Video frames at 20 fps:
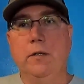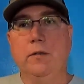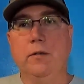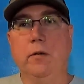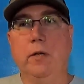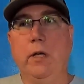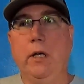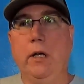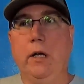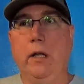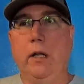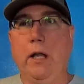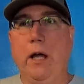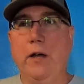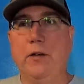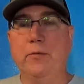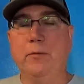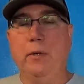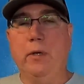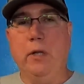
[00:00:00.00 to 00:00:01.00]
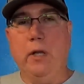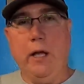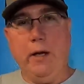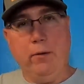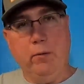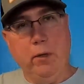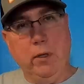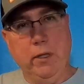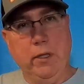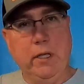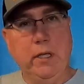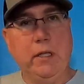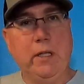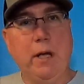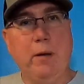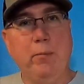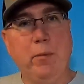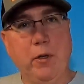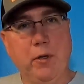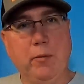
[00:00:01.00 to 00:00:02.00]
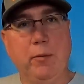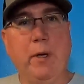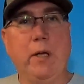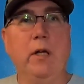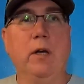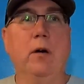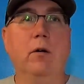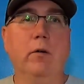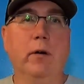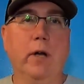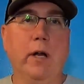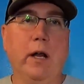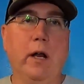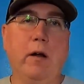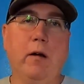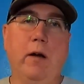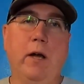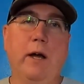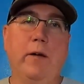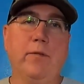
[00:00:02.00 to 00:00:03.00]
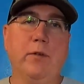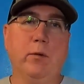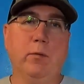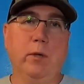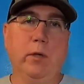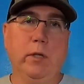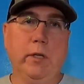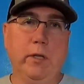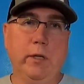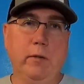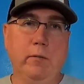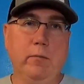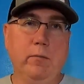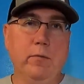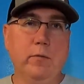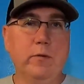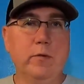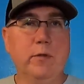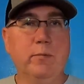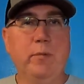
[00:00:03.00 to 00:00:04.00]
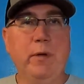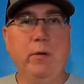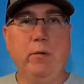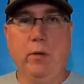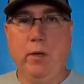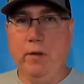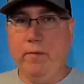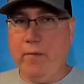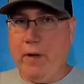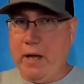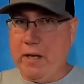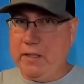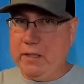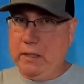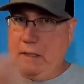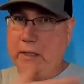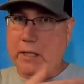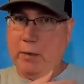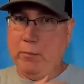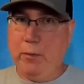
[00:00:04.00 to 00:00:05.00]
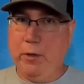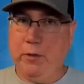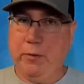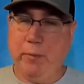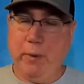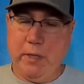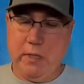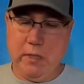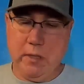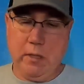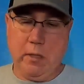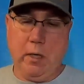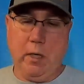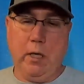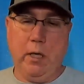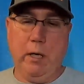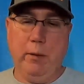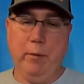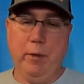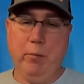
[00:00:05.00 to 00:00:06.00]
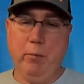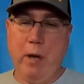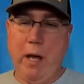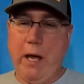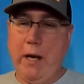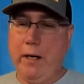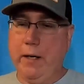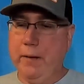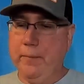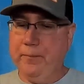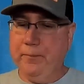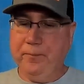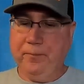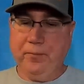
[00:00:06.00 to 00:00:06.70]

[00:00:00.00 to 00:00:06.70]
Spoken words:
So again, it allows me to like really get that buzzbait going, and I don't have to really spin really fast to get that buzzbait to start coming back.